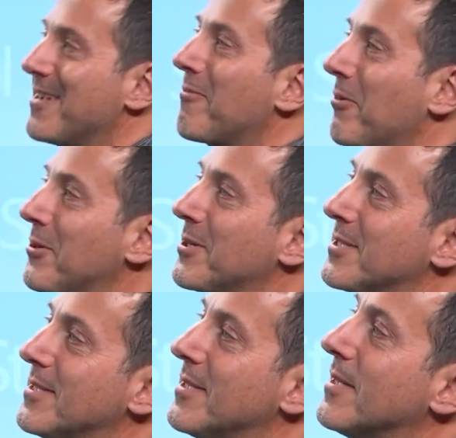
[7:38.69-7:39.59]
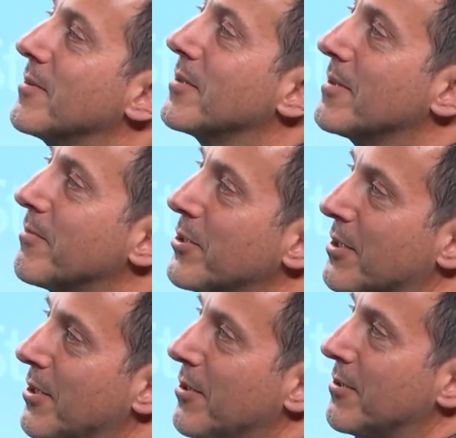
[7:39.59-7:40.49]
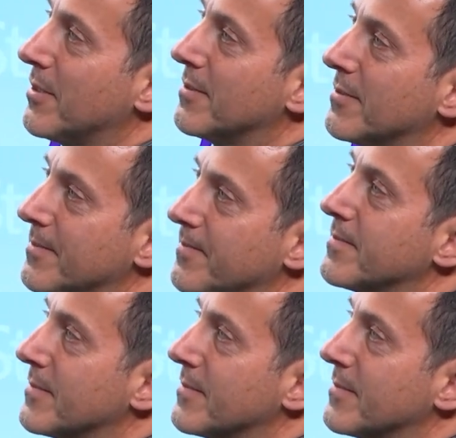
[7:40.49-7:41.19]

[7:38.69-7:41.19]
yeah. where you can put code. Yep,